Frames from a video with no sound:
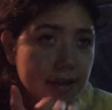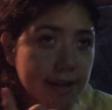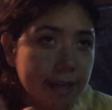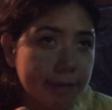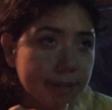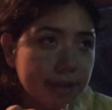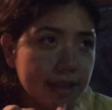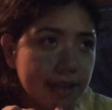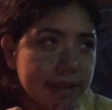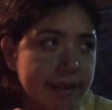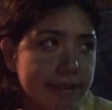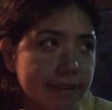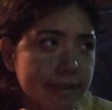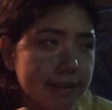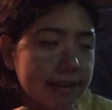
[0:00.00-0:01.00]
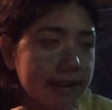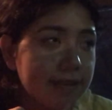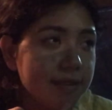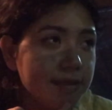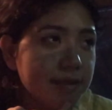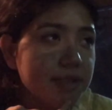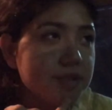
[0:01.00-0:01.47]
creepy, and it
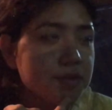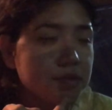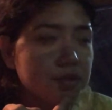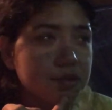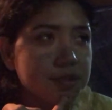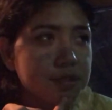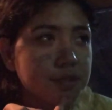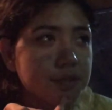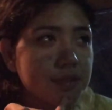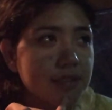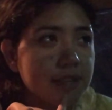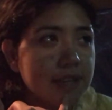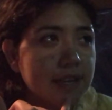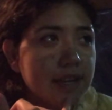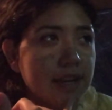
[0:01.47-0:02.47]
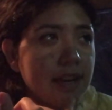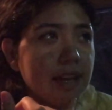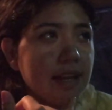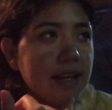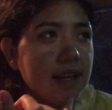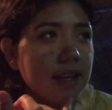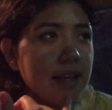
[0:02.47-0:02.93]
was really cool too.
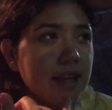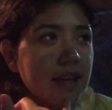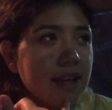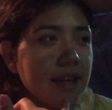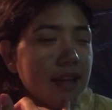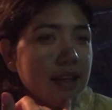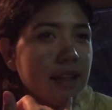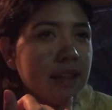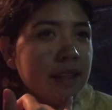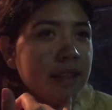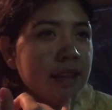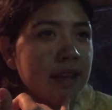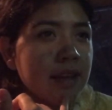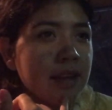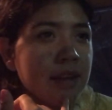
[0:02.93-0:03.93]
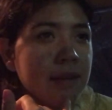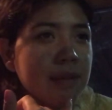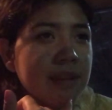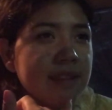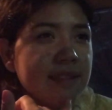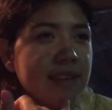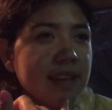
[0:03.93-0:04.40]
And then we
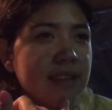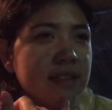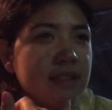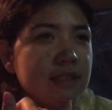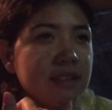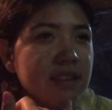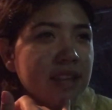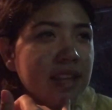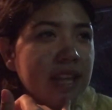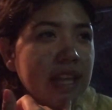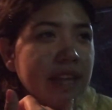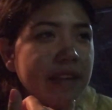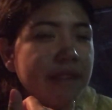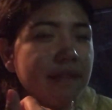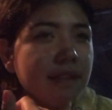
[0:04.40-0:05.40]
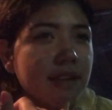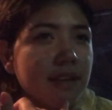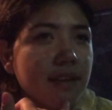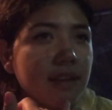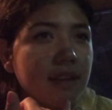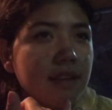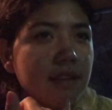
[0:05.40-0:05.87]
decided to leave
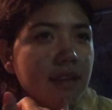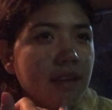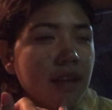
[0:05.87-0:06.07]
because,